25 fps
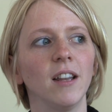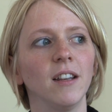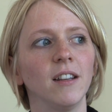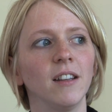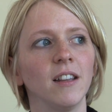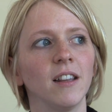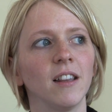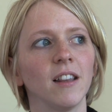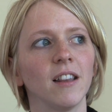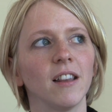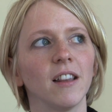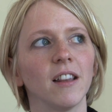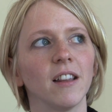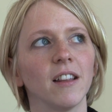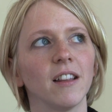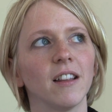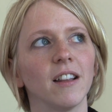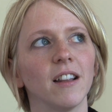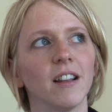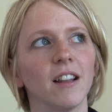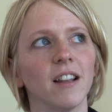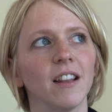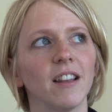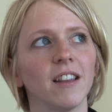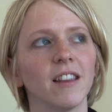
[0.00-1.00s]
and
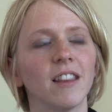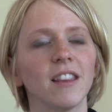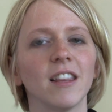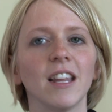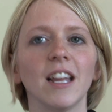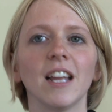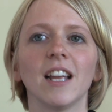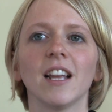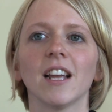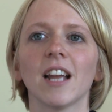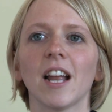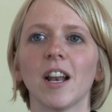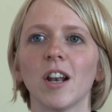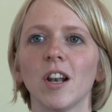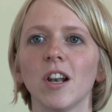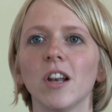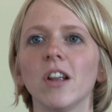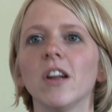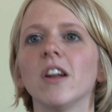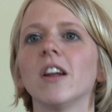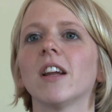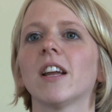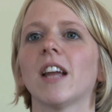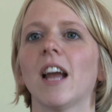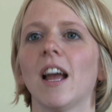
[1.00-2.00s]
think and
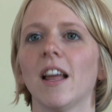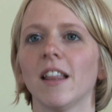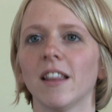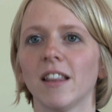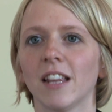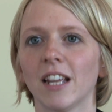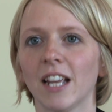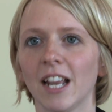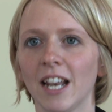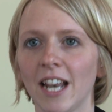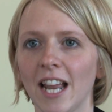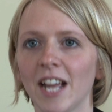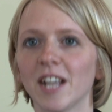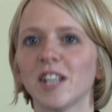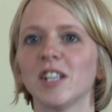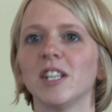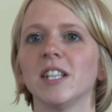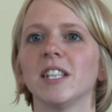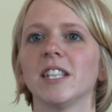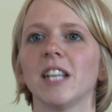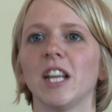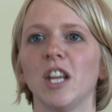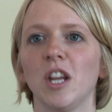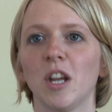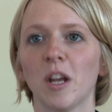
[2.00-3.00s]
look at the
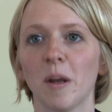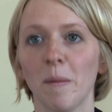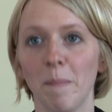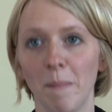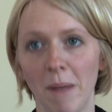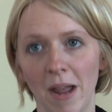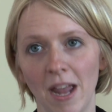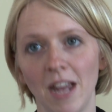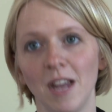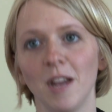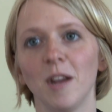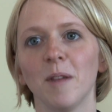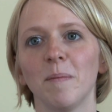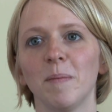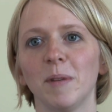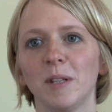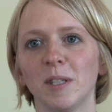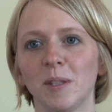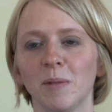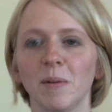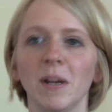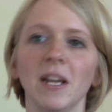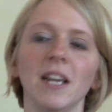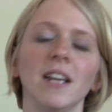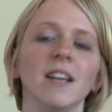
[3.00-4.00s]
connections that you can make
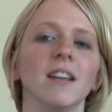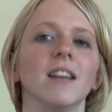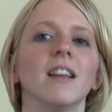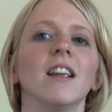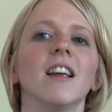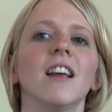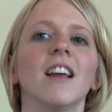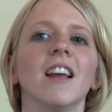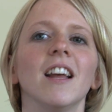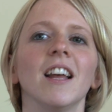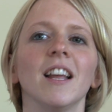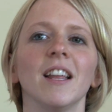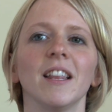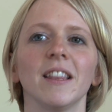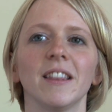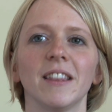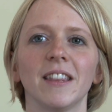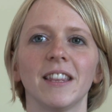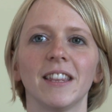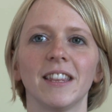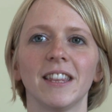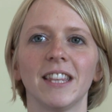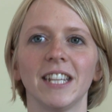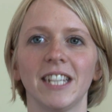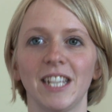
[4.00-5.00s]
between
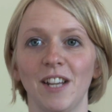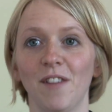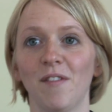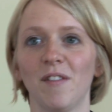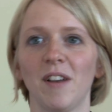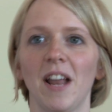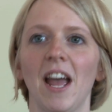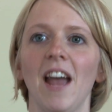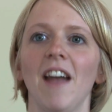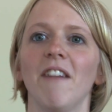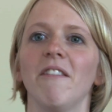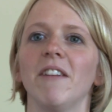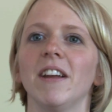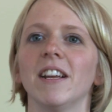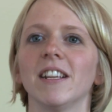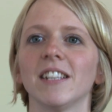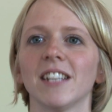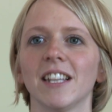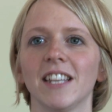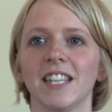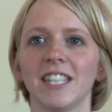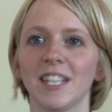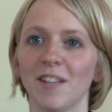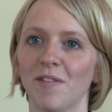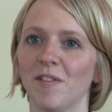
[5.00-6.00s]
the different
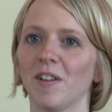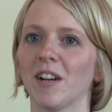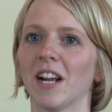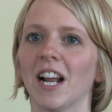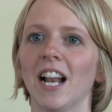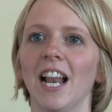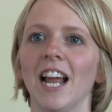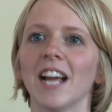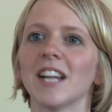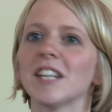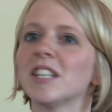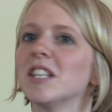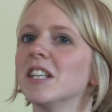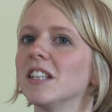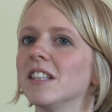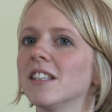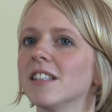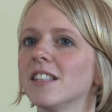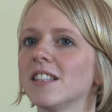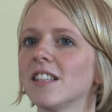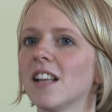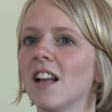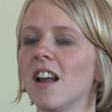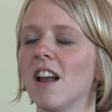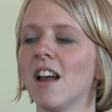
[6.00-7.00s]
areas and the different
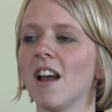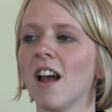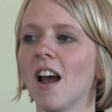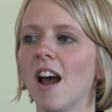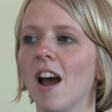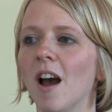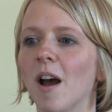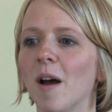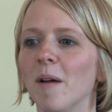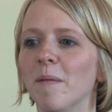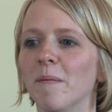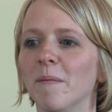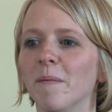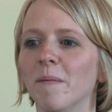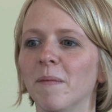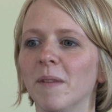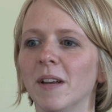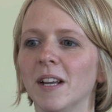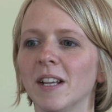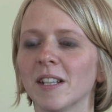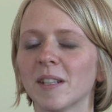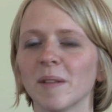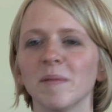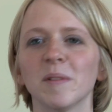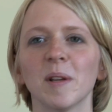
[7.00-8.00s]
collections.
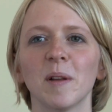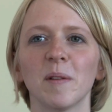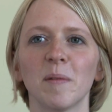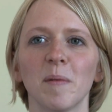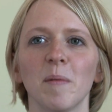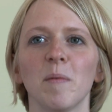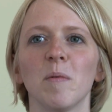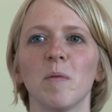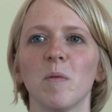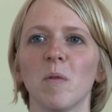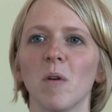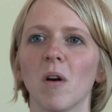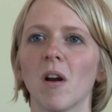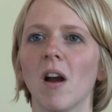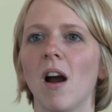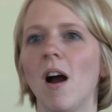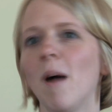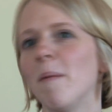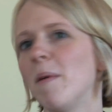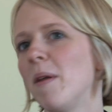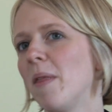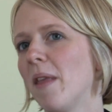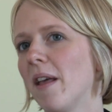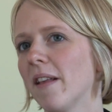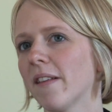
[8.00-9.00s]
Sometimes people will
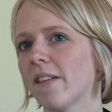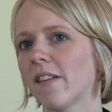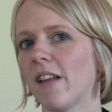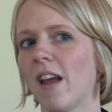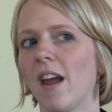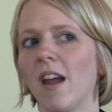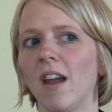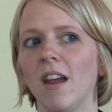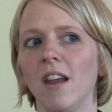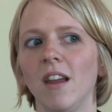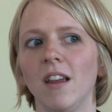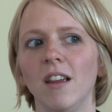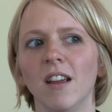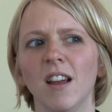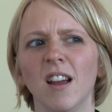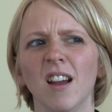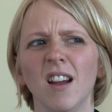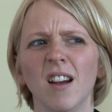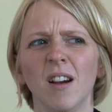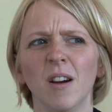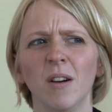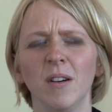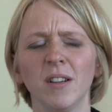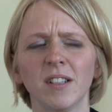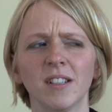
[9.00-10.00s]
come and they'll say,
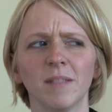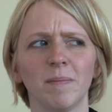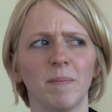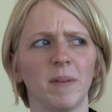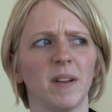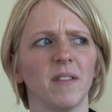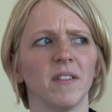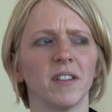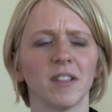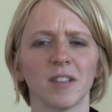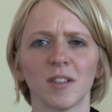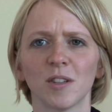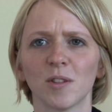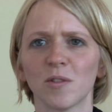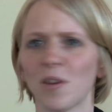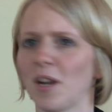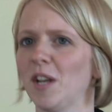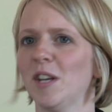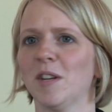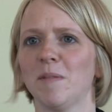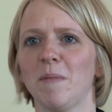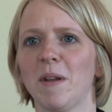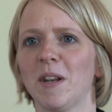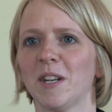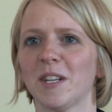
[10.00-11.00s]
oh, it's a bit of a
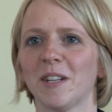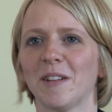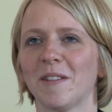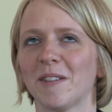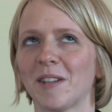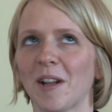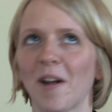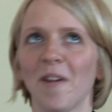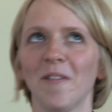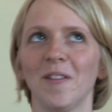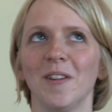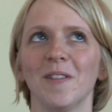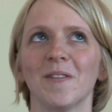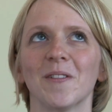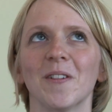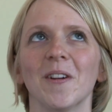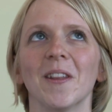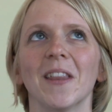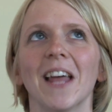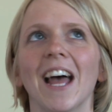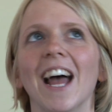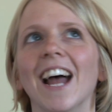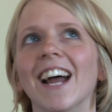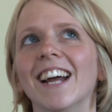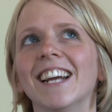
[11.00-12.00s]
strange mix of stuff you've
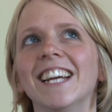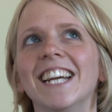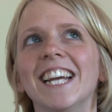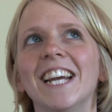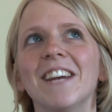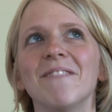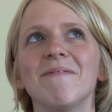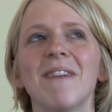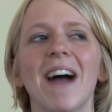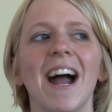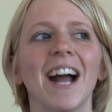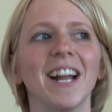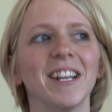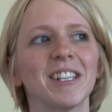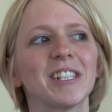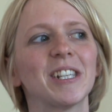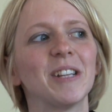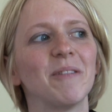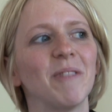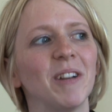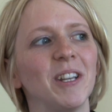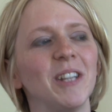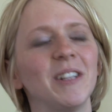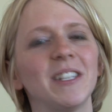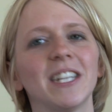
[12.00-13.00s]
got there. But
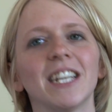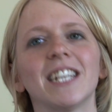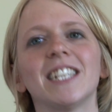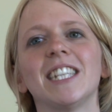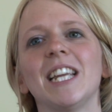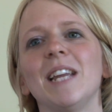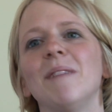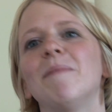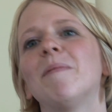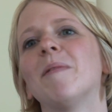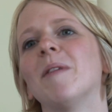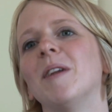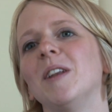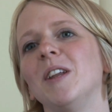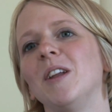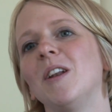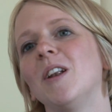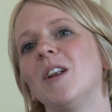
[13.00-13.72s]
actually, when you dig deeper and